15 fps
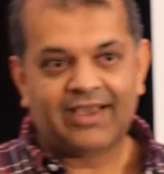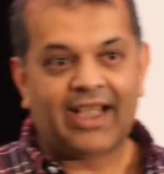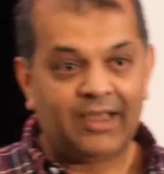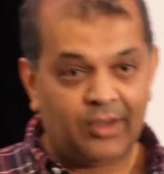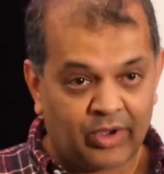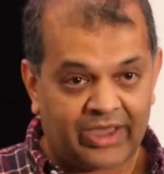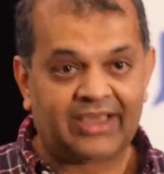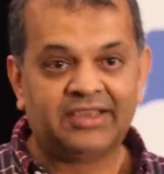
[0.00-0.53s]

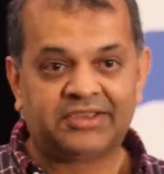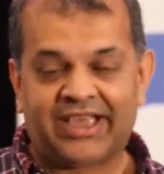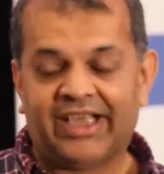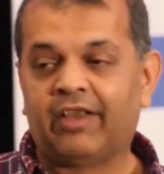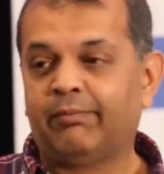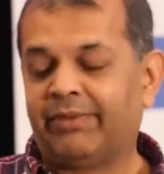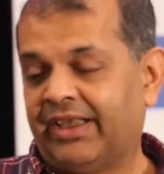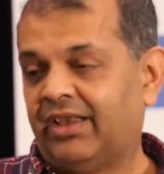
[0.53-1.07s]
And look at the
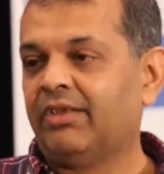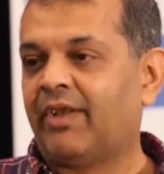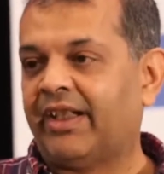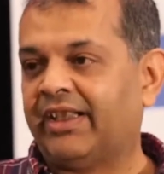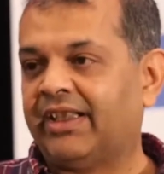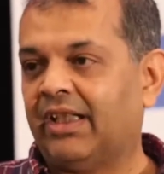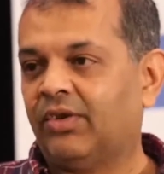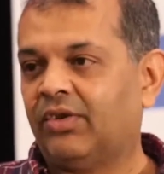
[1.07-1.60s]
state of Britain
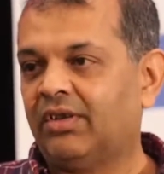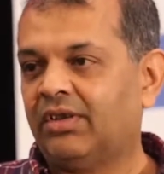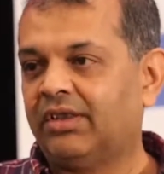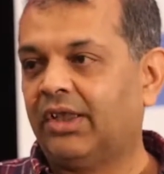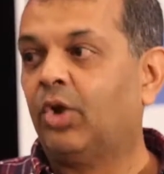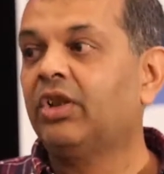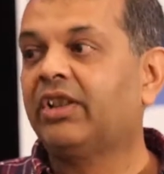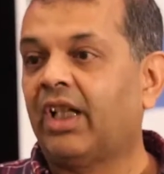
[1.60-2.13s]
right now.
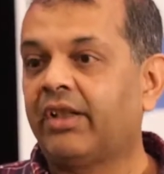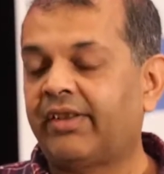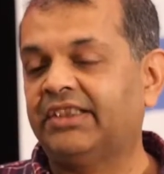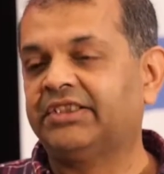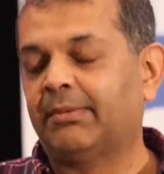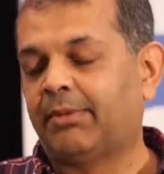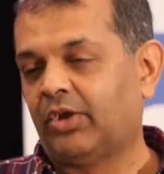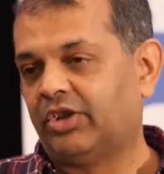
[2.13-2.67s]
The whole country
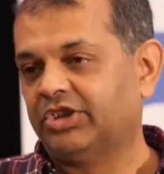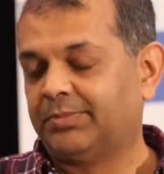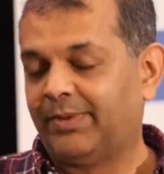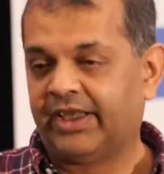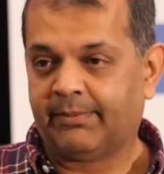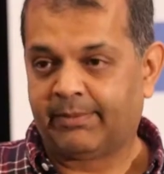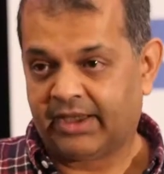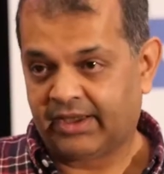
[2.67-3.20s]
is about to
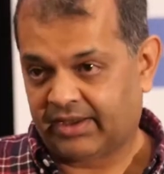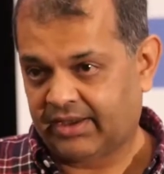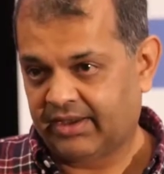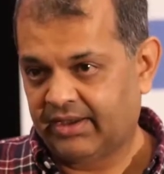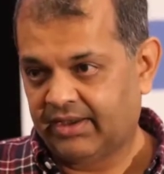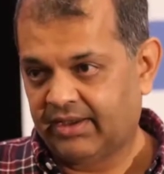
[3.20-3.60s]
split apart.